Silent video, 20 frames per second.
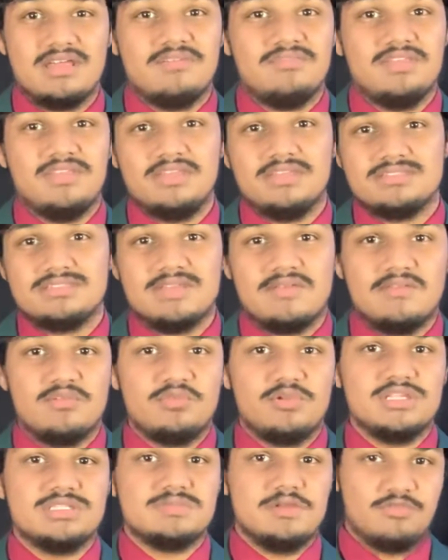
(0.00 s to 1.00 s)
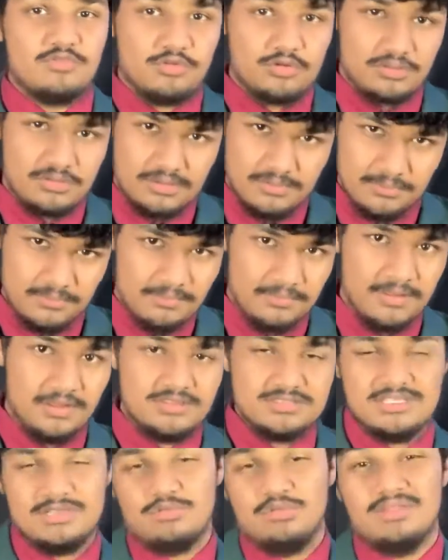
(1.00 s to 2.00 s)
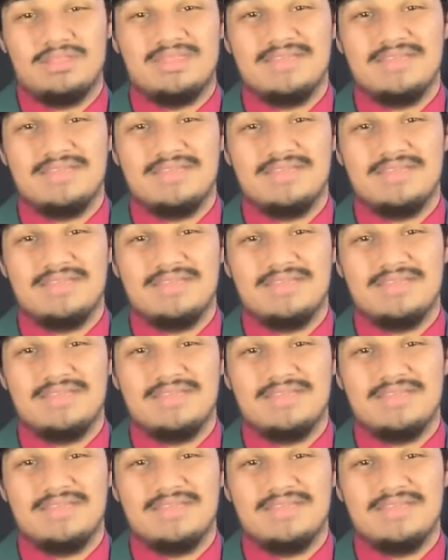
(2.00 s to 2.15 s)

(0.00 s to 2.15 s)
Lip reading: if he gets 7 rings before Belichick only